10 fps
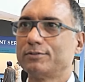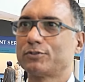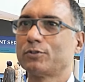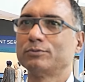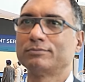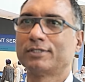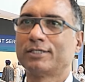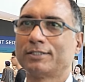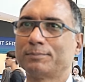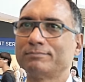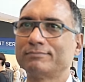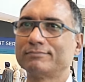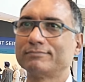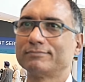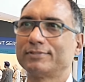So,
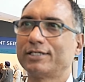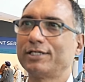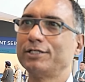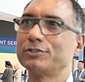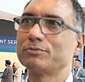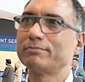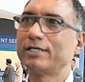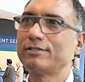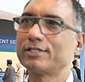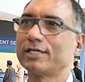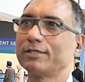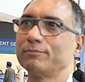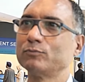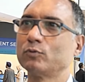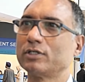getting into
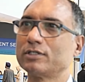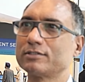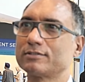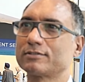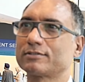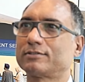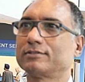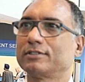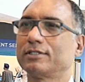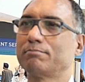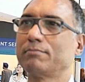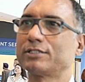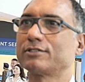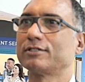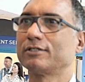maritime was a
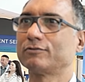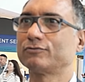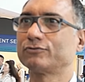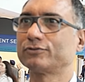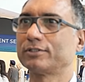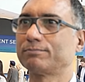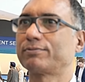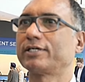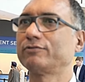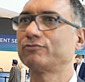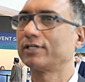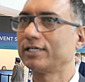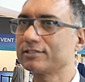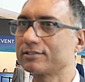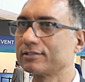matter of pride for
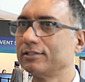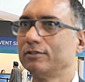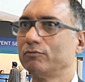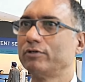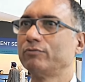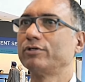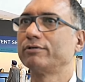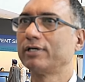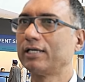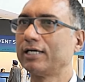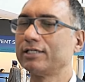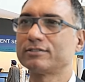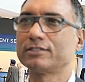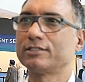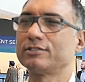us when we
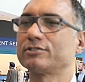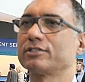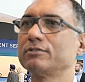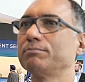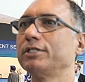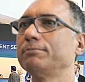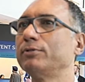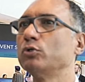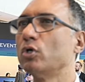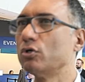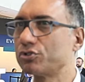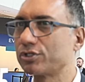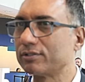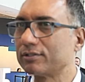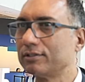realized that it's a complete blue
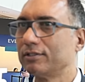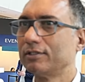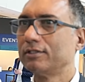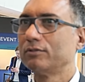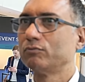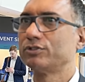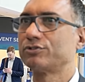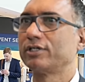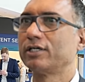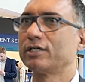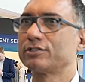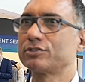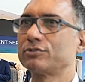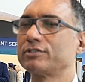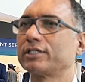ocean with
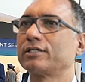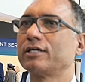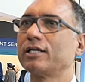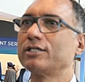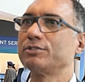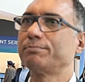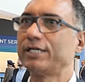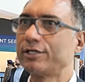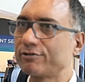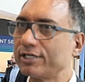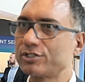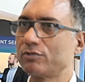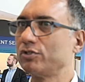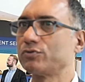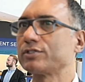regards to technology
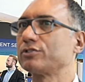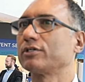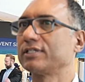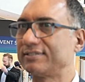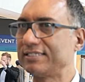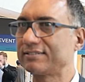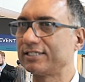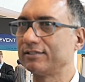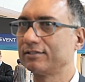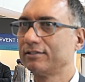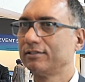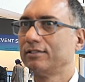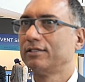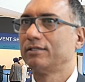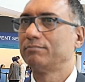penetration, which was not existing.
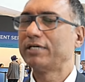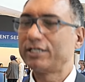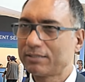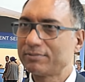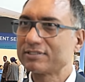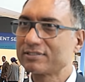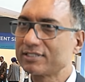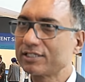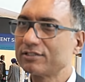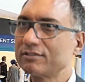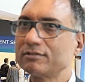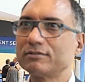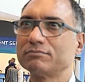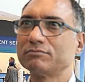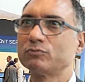Maritime as a
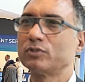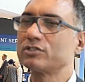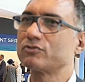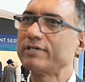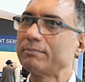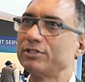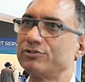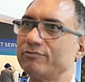sector was family